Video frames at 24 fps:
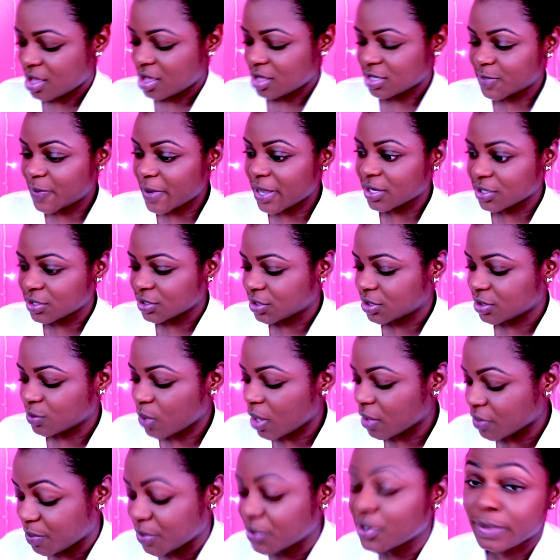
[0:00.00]
sponge,
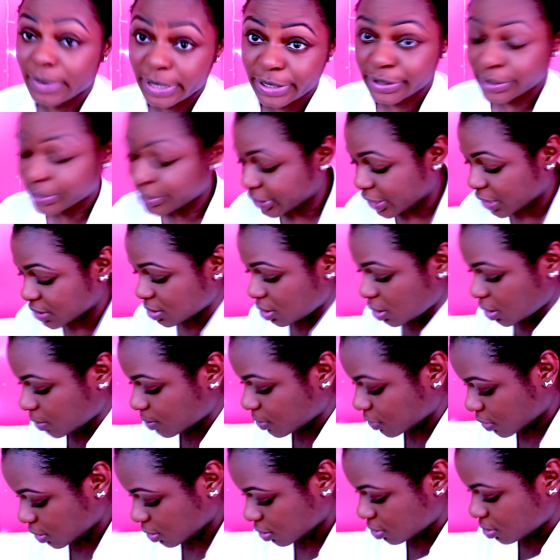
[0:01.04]
well, the beauty blender, it has a name,
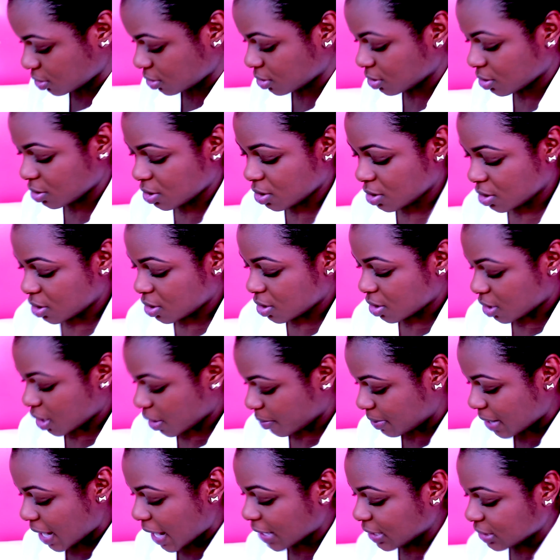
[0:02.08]
okay,
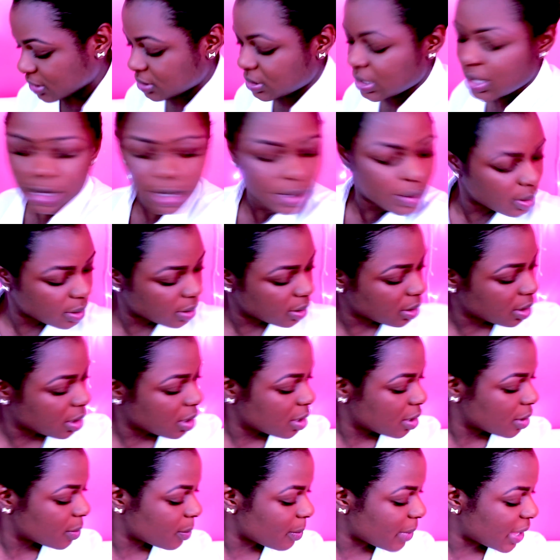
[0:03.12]
applies
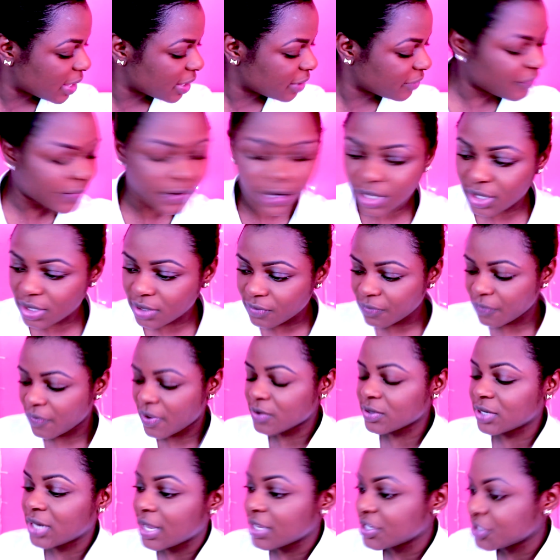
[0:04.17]
my friggin'
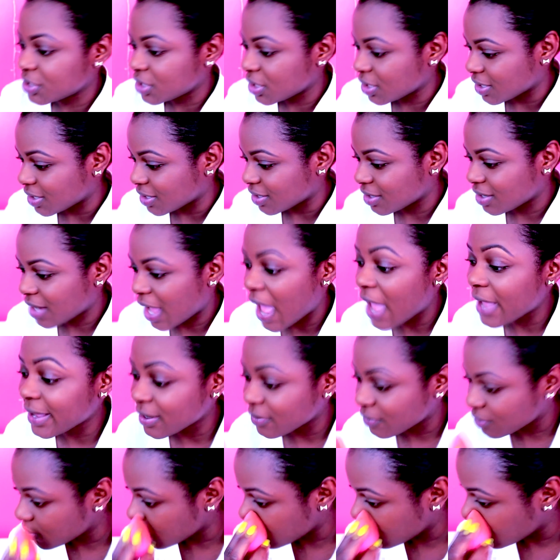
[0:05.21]
foundation.
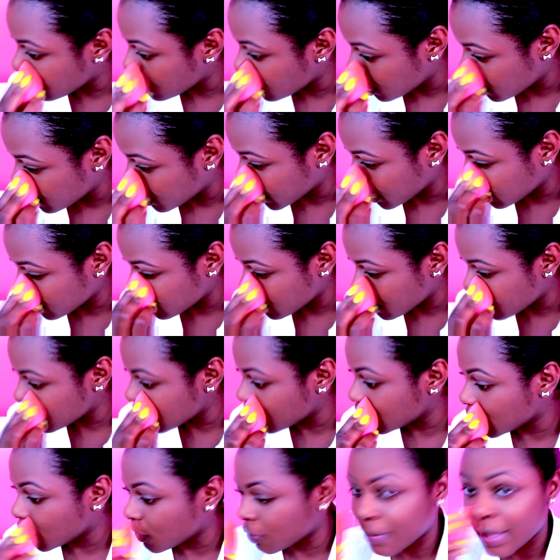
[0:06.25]
Okay, I'm
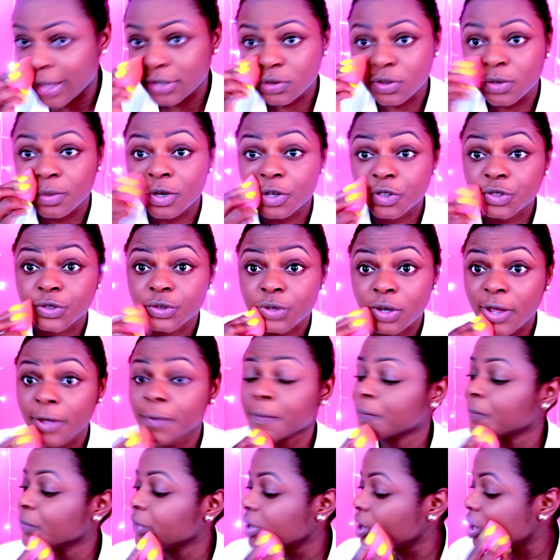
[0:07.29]
never going back to a brush, okay?
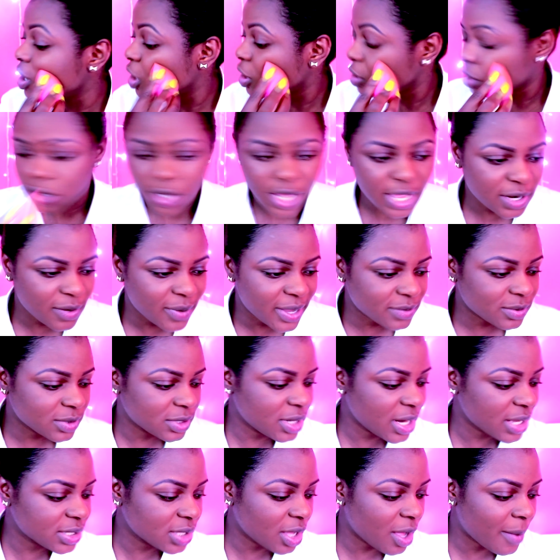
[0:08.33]
So anyway, what's
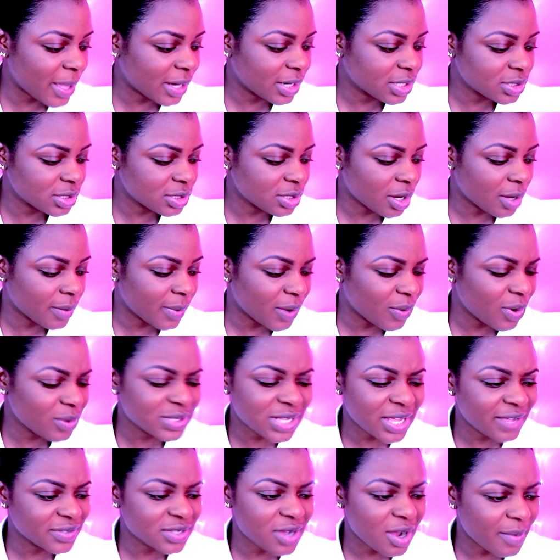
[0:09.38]
the next thing on my list to talk about? What was
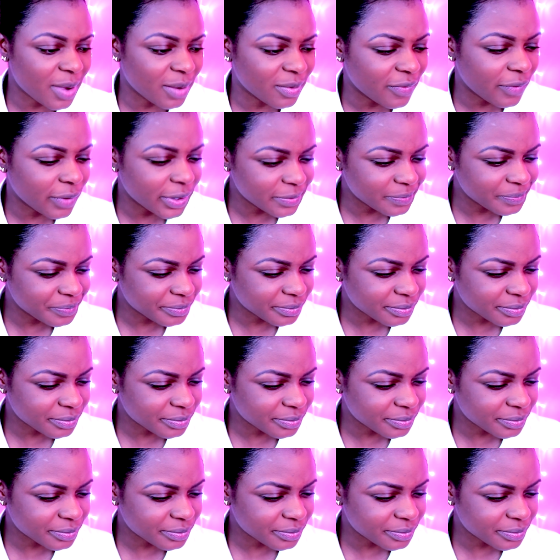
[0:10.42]
I even talking about before?